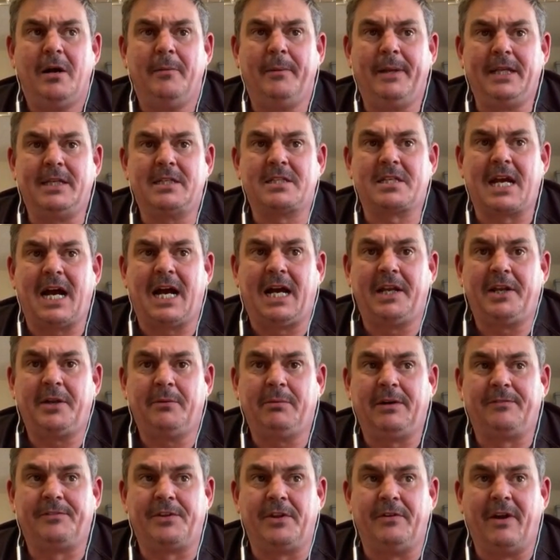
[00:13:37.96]
I mean, Sky
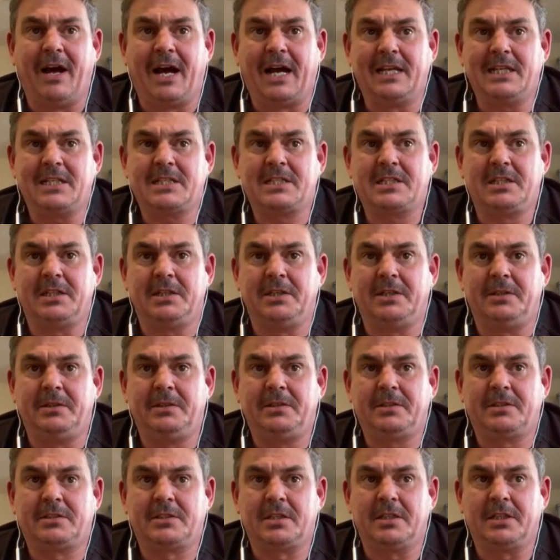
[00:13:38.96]
do have the rights
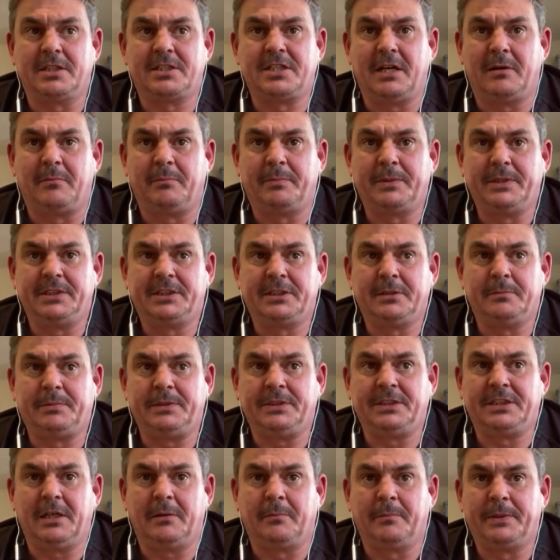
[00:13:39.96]
to the Championship
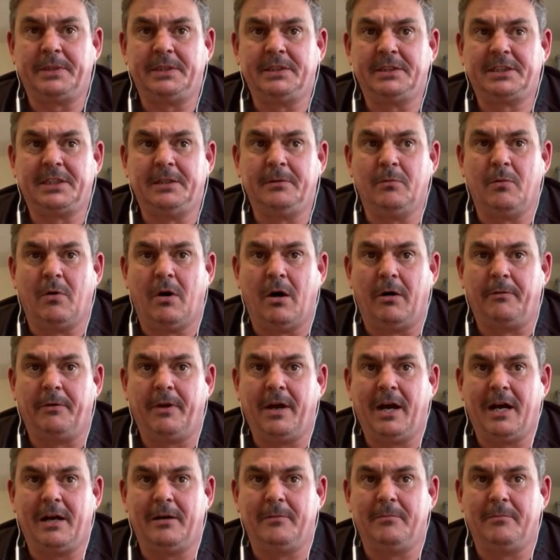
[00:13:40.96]
and Championship One.